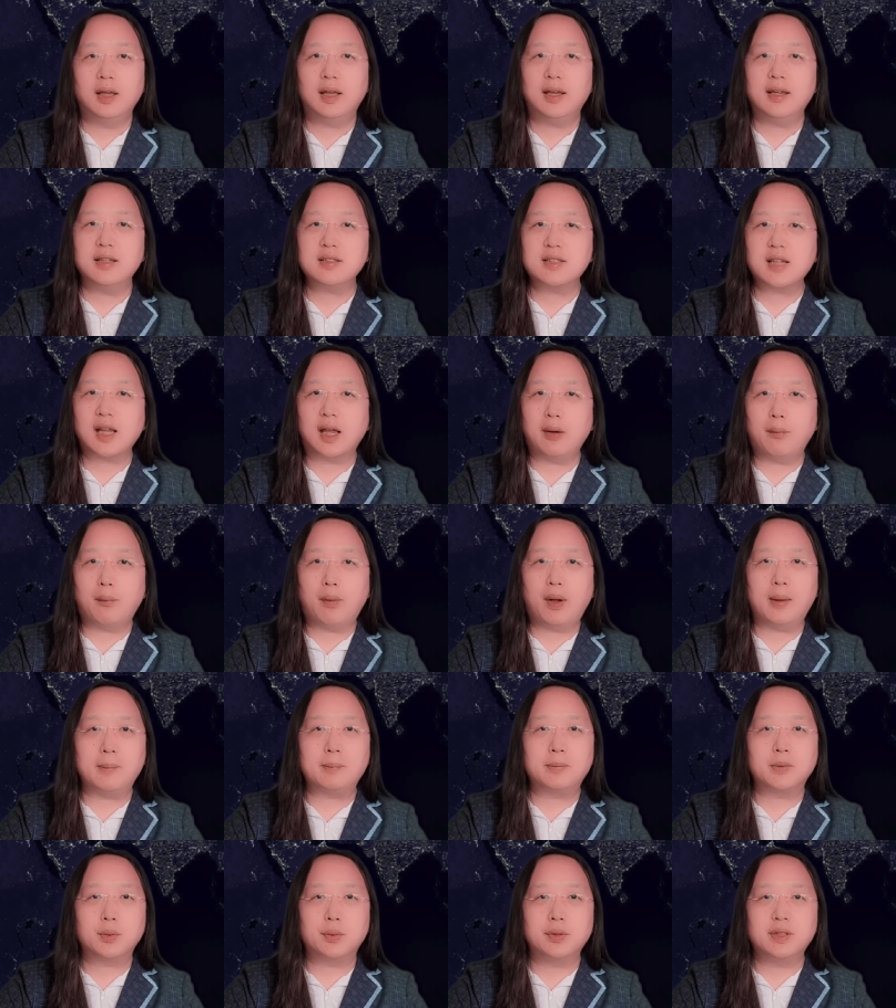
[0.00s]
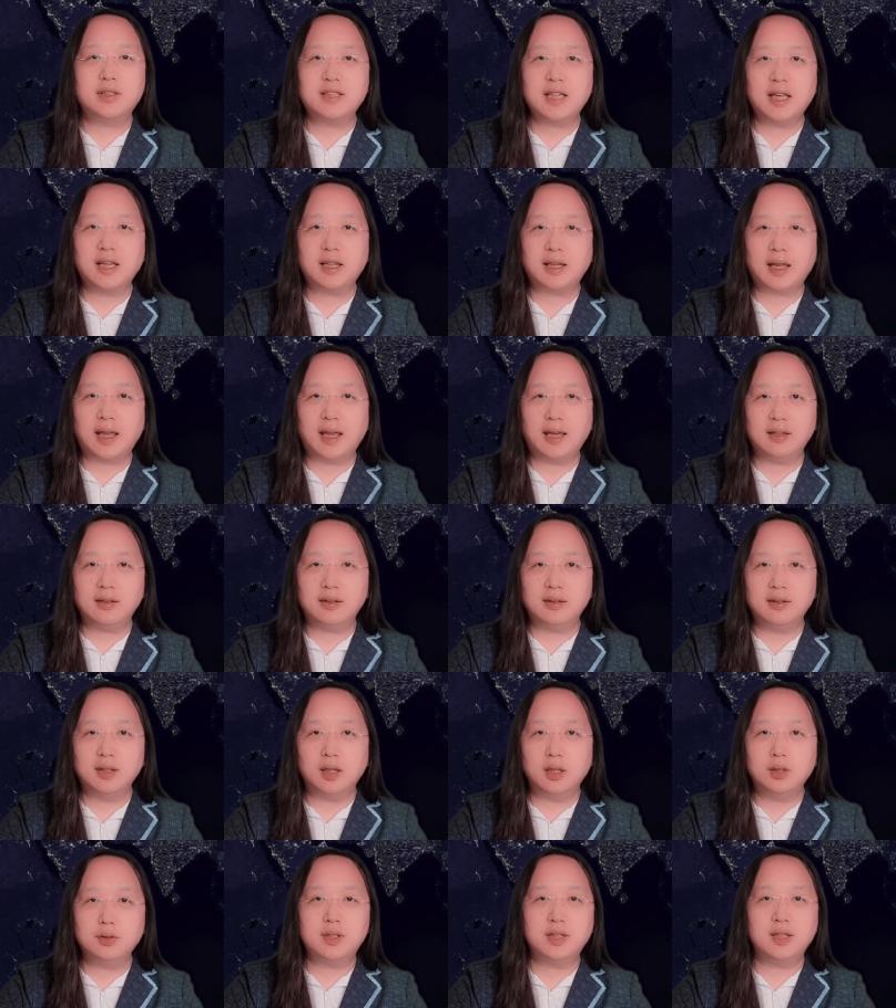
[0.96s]
In Taiwan, we take a
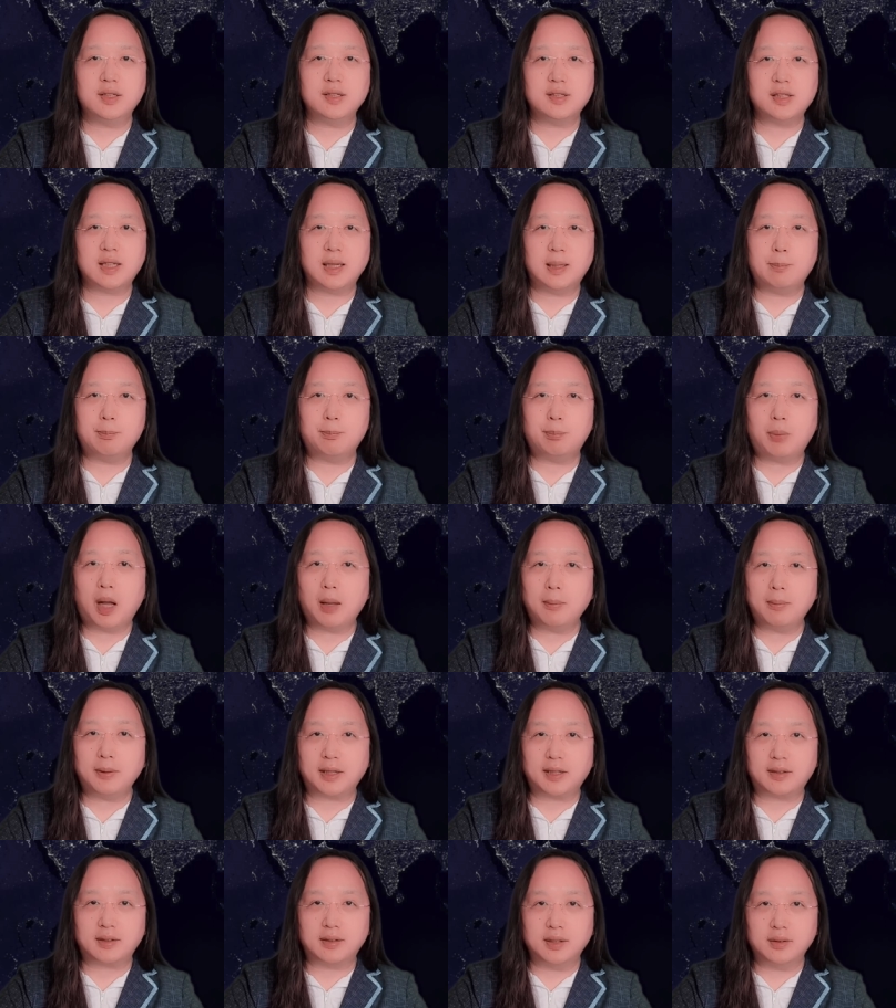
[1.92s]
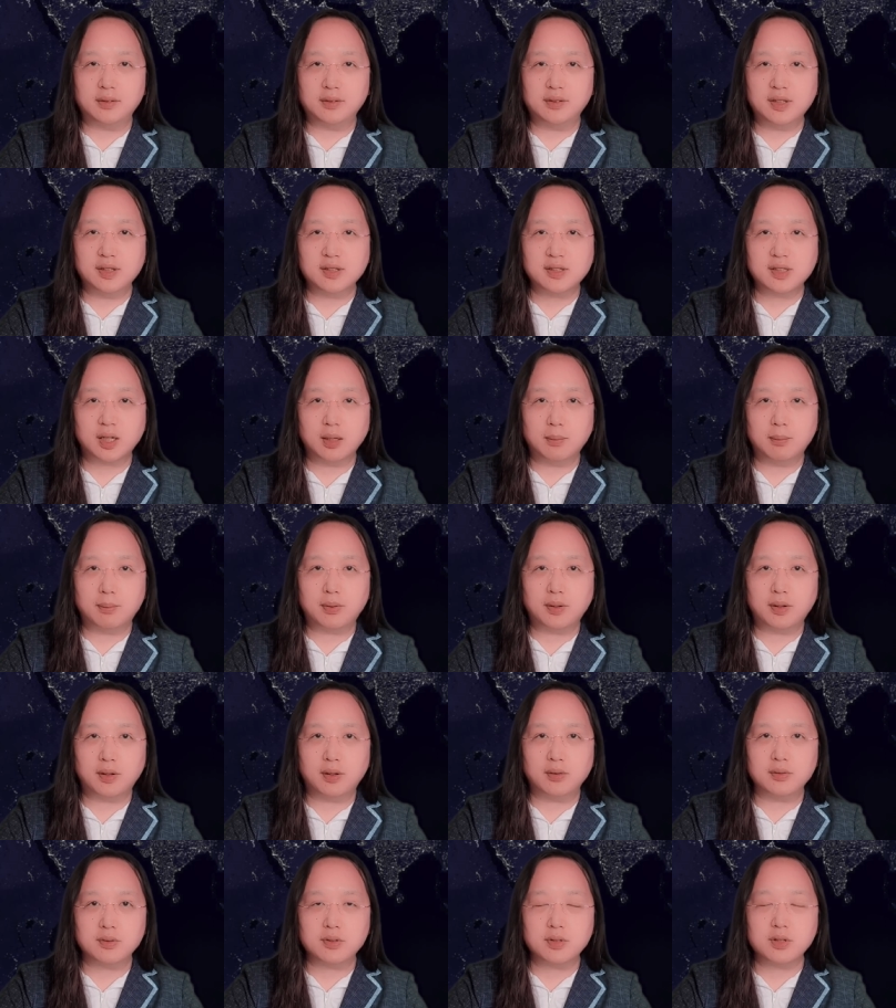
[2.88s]
notice and public notice
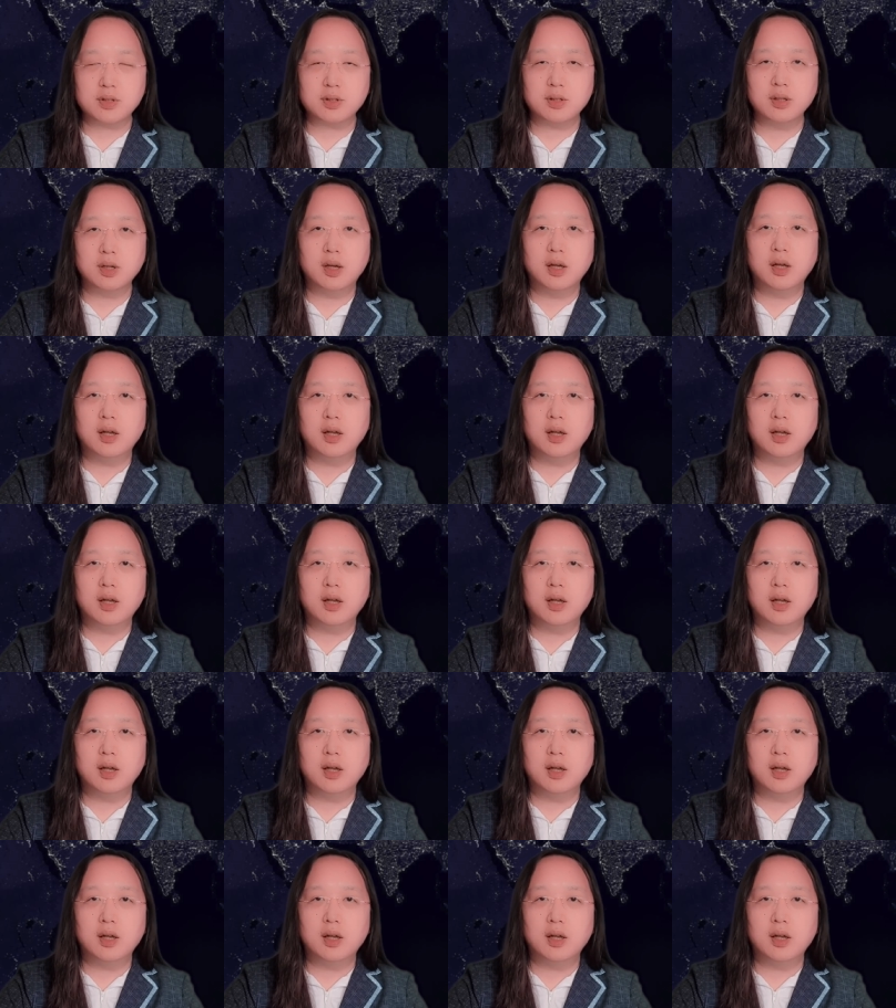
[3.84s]
approach.